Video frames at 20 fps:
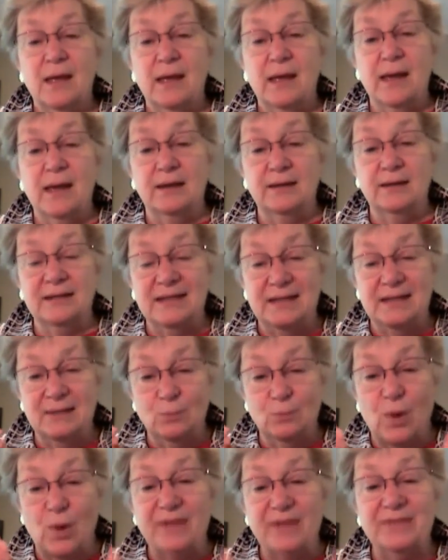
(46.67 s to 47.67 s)
And
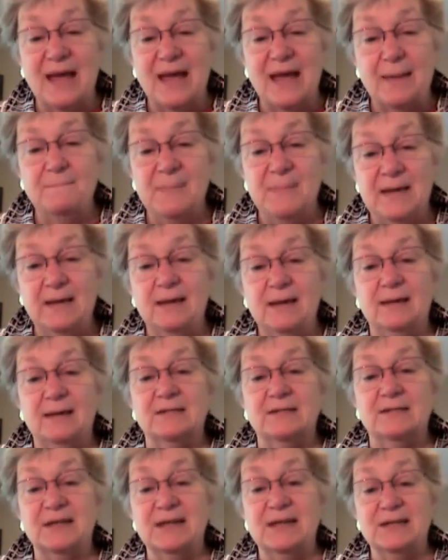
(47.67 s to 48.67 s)
what that
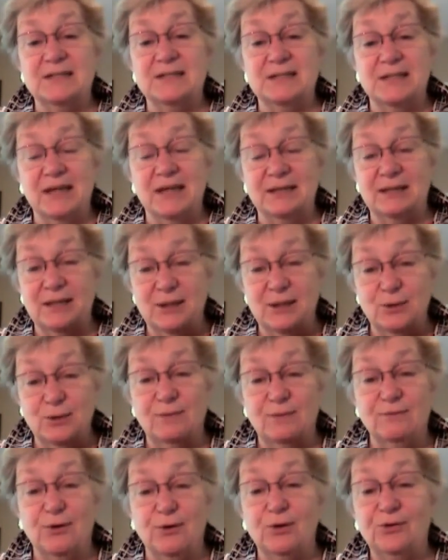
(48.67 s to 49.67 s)
means is that the
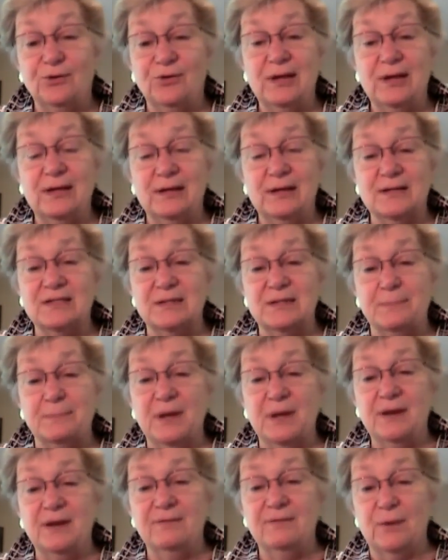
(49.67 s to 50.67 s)
university gets a
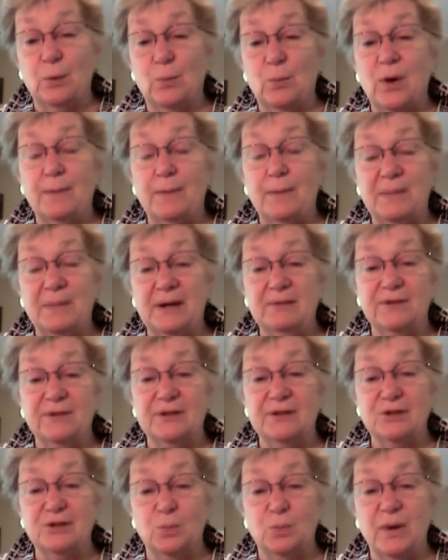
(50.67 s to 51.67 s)
benefit. What
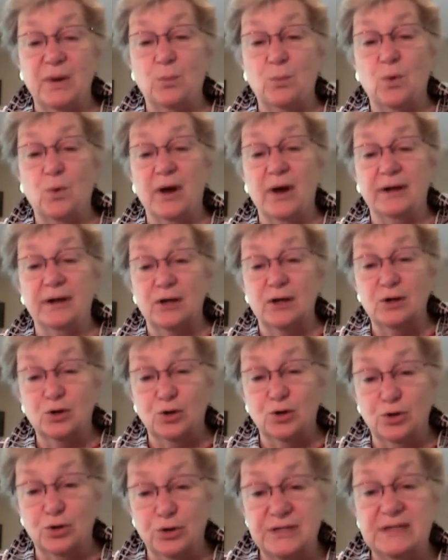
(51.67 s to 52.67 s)
benefit do we want?
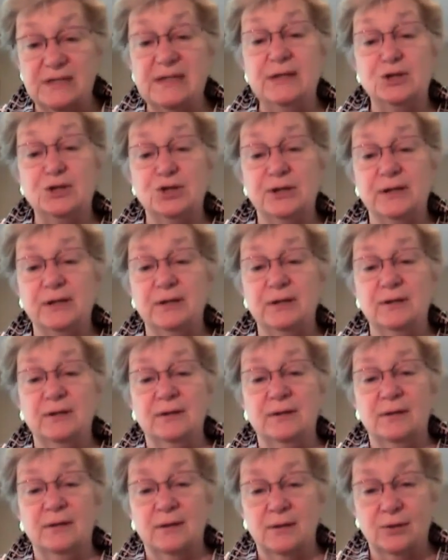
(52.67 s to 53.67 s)
Good teaching,
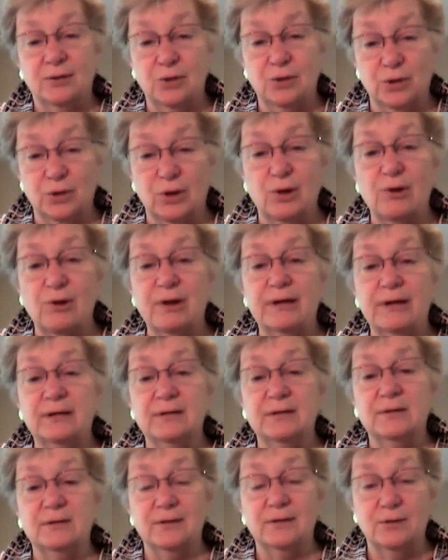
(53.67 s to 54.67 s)
good
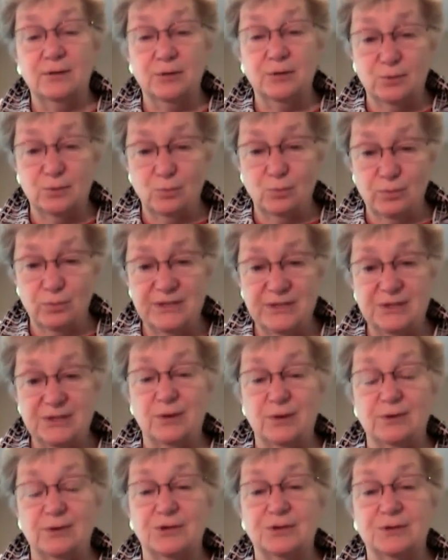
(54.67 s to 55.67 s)
learning, good
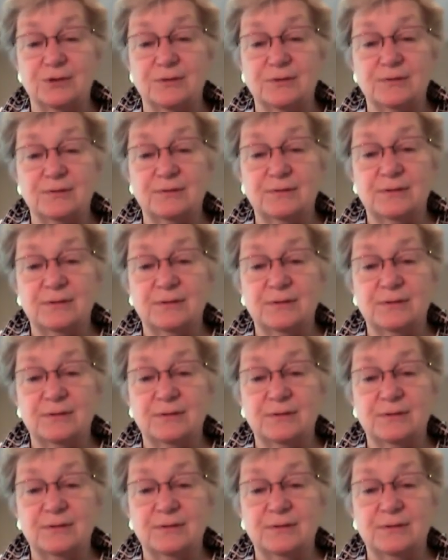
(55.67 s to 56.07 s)
research.